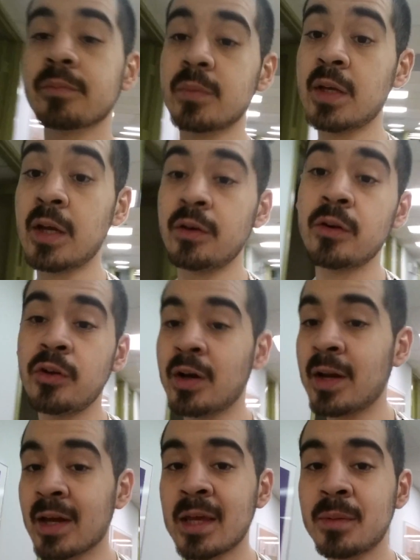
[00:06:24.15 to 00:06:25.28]
yeah, you know, you
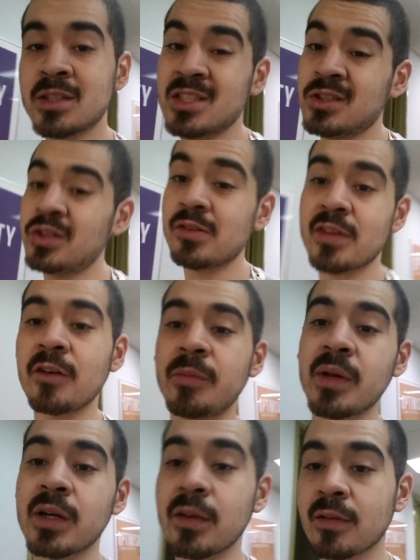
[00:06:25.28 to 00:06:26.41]
gotta keep that shit to yourself
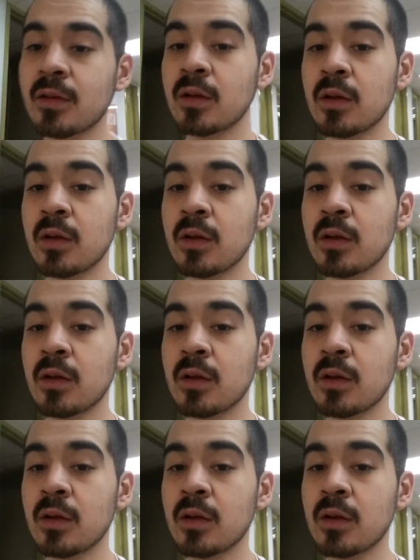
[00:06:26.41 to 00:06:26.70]
because,